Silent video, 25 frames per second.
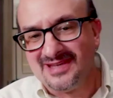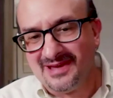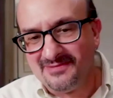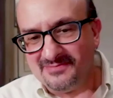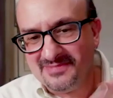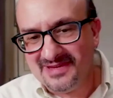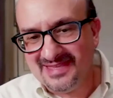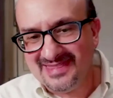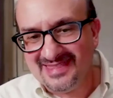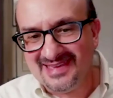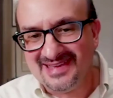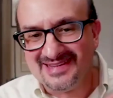I
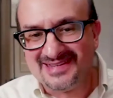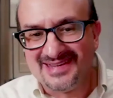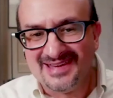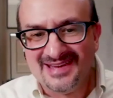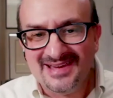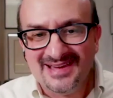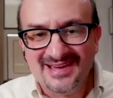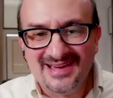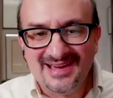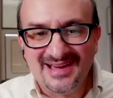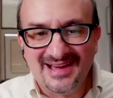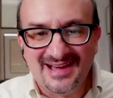mean that
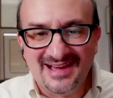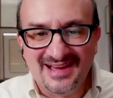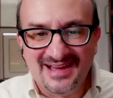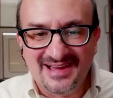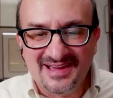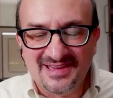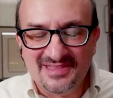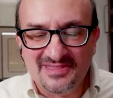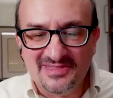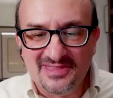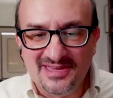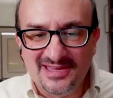
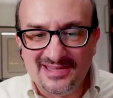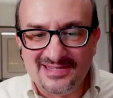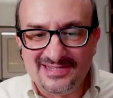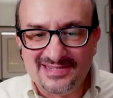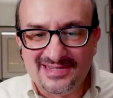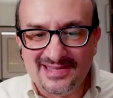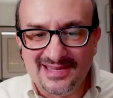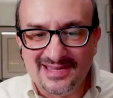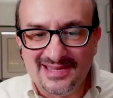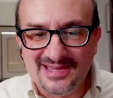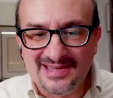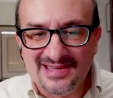uh,
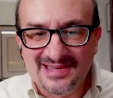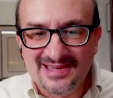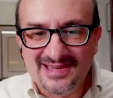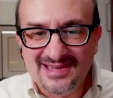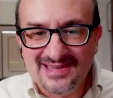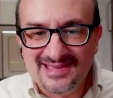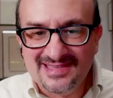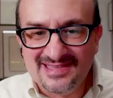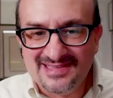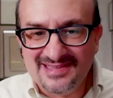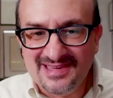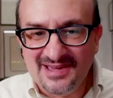that uh,
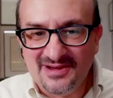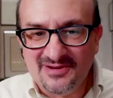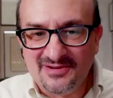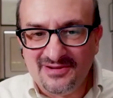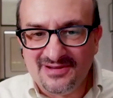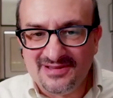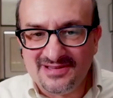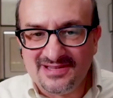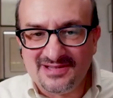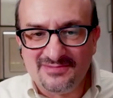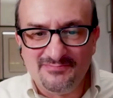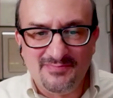you
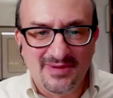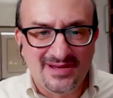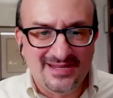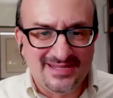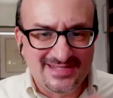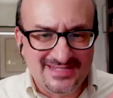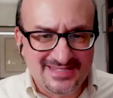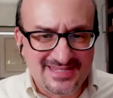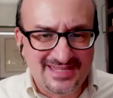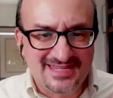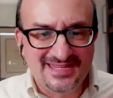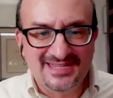know
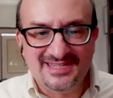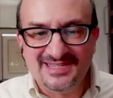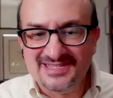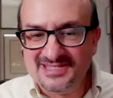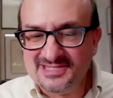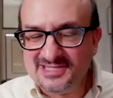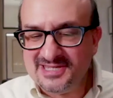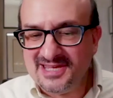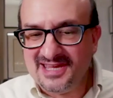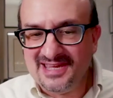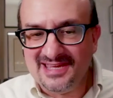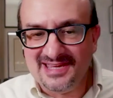Khmelnytsky
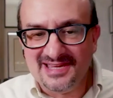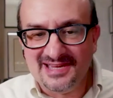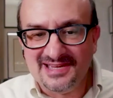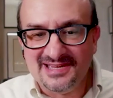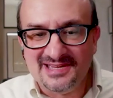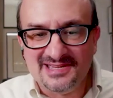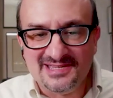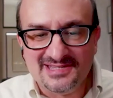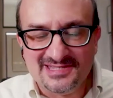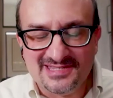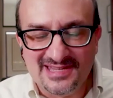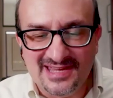is a
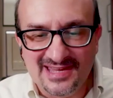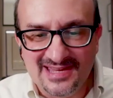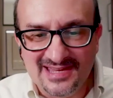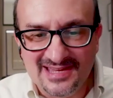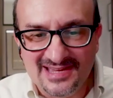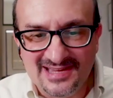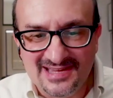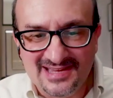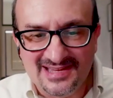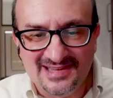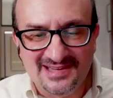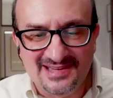uh, is
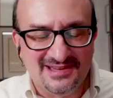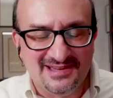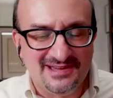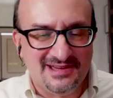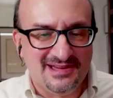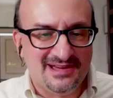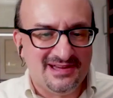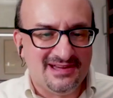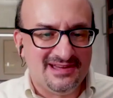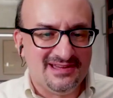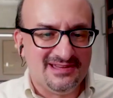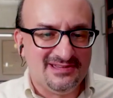a
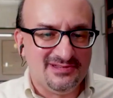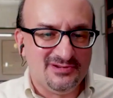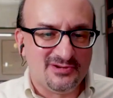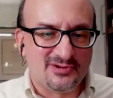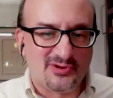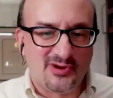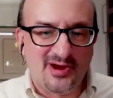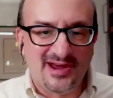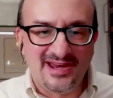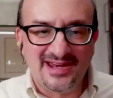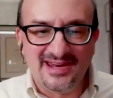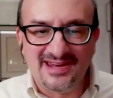a,
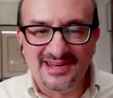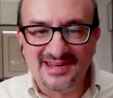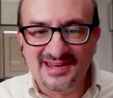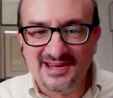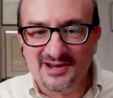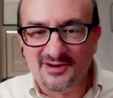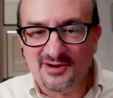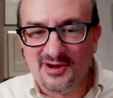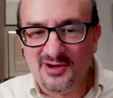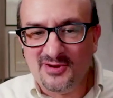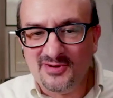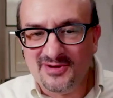Ukrainian
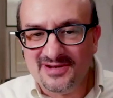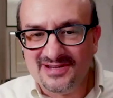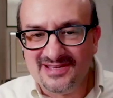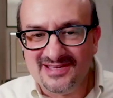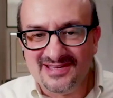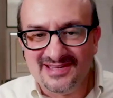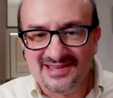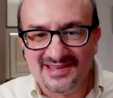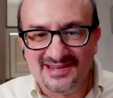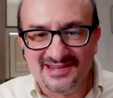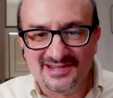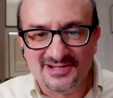hero and
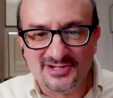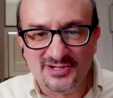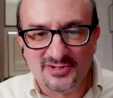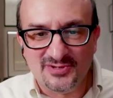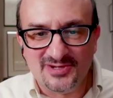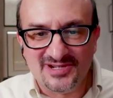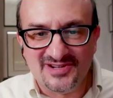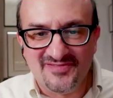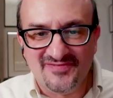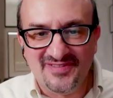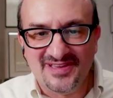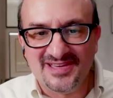a, and a
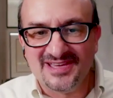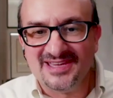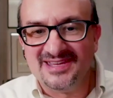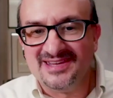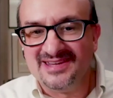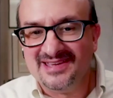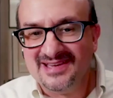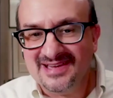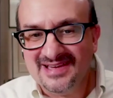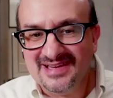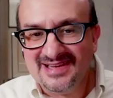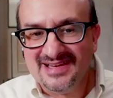Jewish
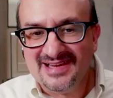villain.